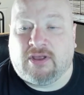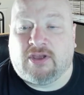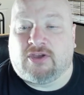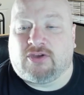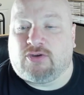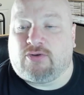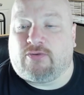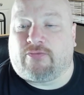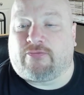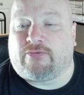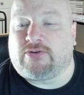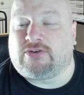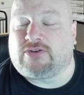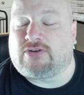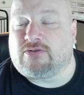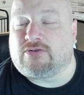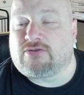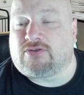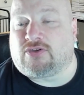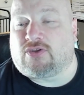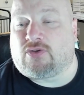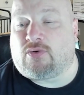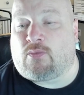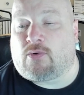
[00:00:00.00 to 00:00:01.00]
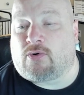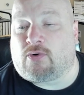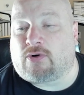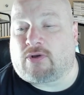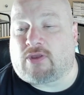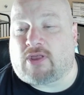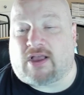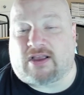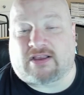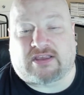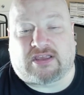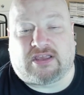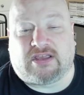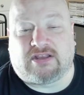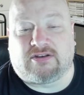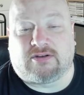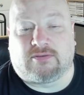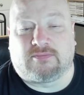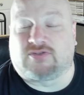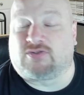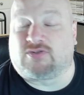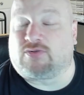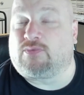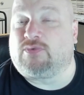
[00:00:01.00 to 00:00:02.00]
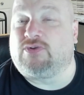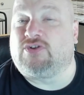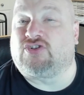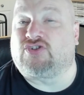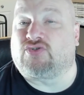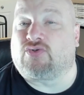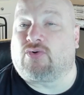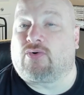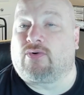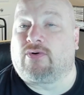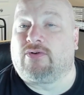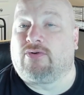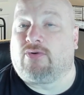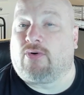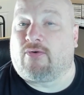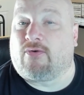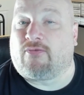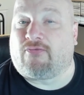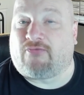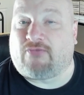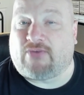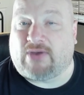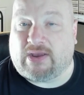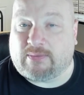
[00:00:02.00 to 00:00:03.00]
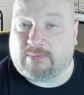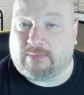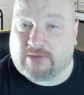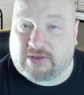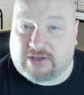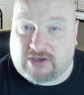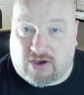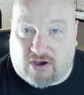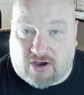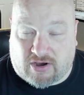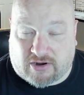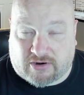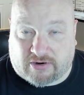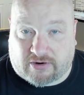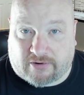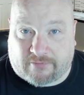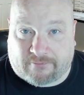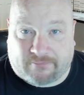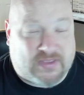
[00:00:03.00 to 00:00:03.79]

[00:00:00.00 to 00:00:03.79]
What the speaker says: you've returned to the Warlock Kingdoms to restore your family honor.